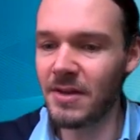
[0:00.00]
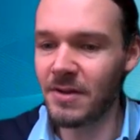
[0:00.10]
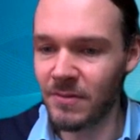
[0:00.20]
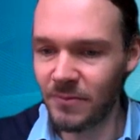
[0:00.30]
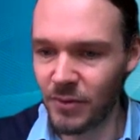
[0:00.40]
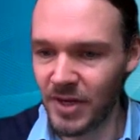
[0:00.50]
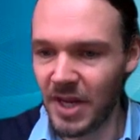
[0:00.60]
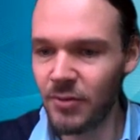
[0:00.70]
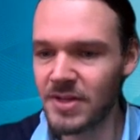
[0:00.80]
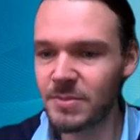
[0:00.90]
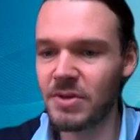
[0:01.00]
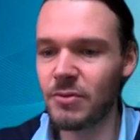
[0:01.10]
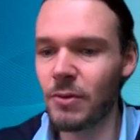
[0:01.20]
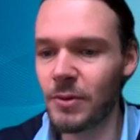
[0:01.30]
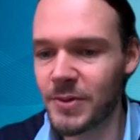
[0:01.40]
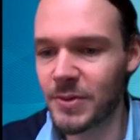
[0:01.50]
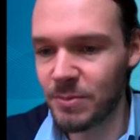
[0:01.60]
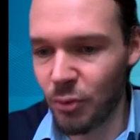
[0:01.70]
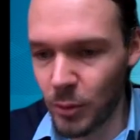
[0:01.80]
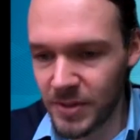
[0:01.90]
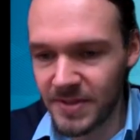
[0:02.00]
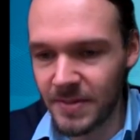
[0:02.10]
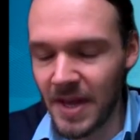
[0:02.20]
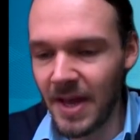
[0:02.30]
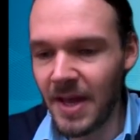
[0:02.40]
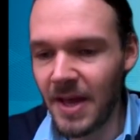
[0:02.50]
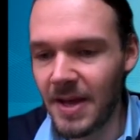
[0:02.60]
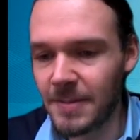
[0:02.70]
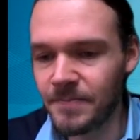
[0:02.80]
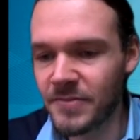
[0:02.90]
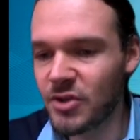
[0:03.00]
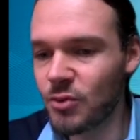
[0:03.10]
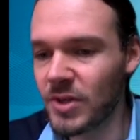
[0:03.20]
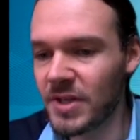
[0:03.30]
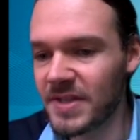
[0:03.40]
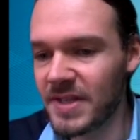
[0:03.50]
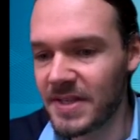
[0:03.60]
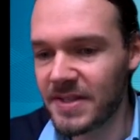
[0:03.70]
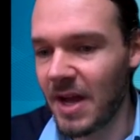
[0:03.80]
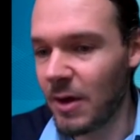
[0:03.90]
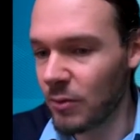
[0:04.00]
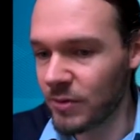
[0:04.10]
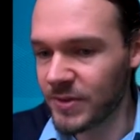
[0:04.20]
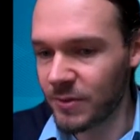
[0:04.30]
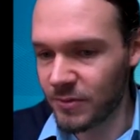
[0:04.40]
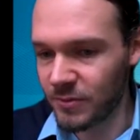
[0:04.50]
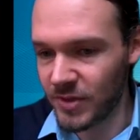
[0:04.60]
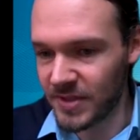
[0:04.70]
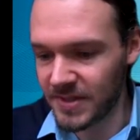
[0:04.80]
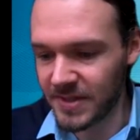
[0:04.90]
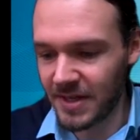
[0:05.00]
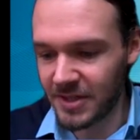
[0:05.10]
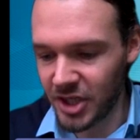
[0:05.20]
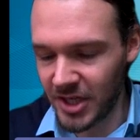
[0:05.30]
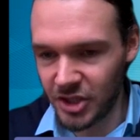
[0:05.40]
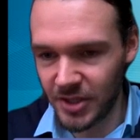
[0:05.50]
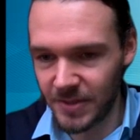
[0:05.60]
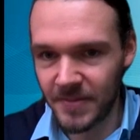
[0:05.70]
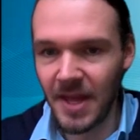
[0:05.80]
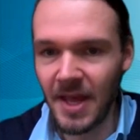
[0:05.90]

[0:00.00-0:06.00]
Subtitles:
in free areas, but also in ports, to assess how certain risks are changing.